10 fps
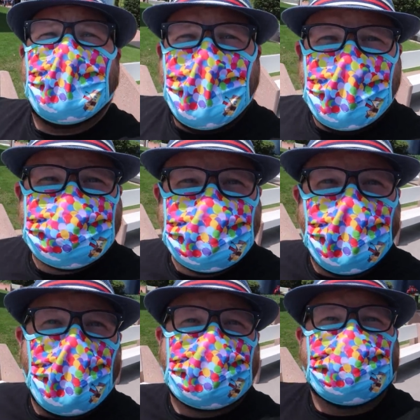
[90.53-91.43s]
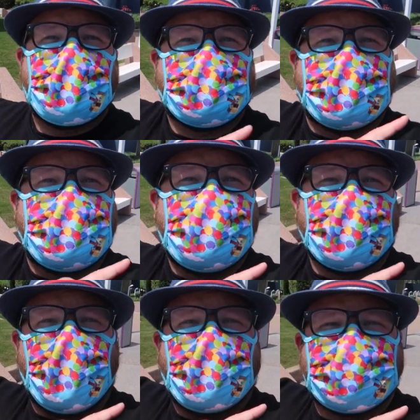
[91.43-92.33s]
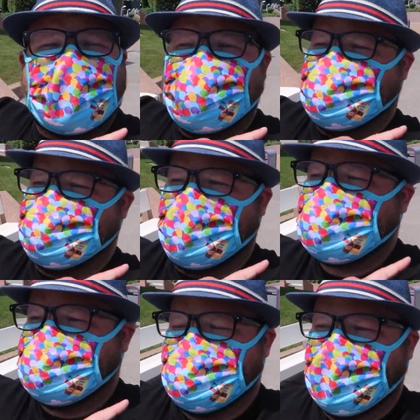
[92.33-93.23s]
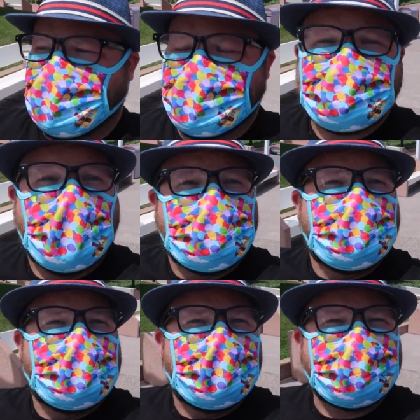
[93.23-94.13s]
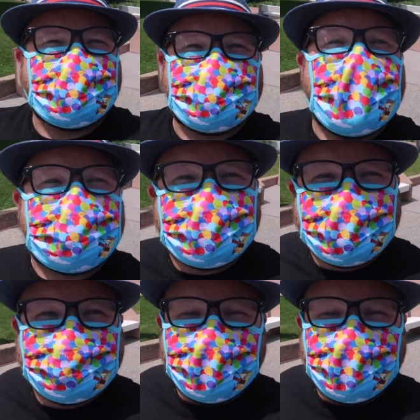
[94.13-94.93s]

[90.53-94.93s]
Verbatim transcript: As you walk around, you can hear all the construction noise. Oh, it just stopped as I